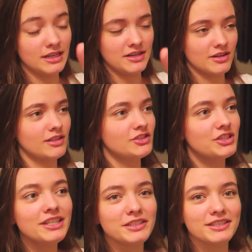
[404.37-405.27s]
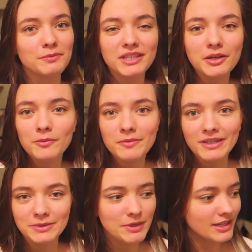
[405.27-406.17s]
Dinner, jeez, what's up with
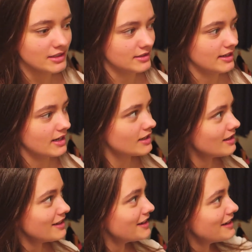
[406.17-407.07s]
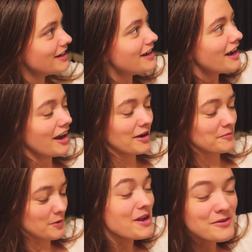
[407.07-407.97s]
my speaking today?
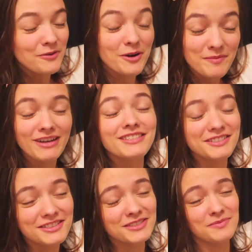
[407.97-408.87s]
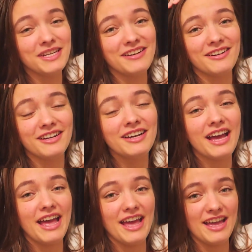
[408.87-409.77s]
Um, we're about to cook some dinner,
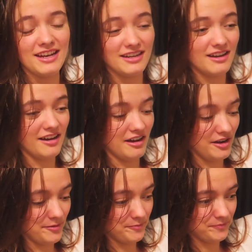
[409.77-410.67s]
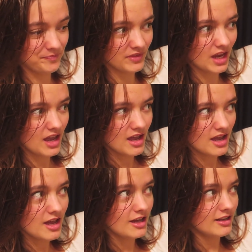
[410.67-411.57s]
and um,
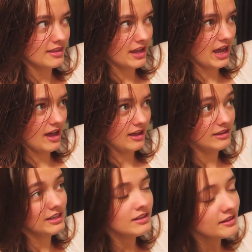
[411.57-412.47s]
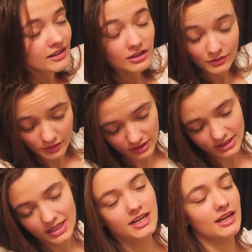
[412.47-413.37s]
then eat dinner, of
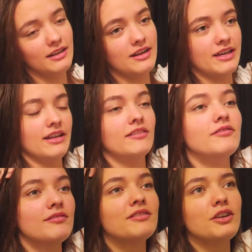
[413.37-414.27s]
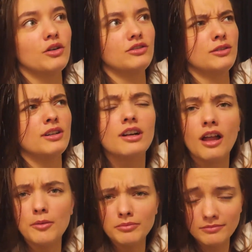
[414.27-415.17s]
course, and then again go to a
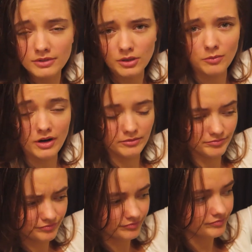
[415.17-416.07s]
club somewhere.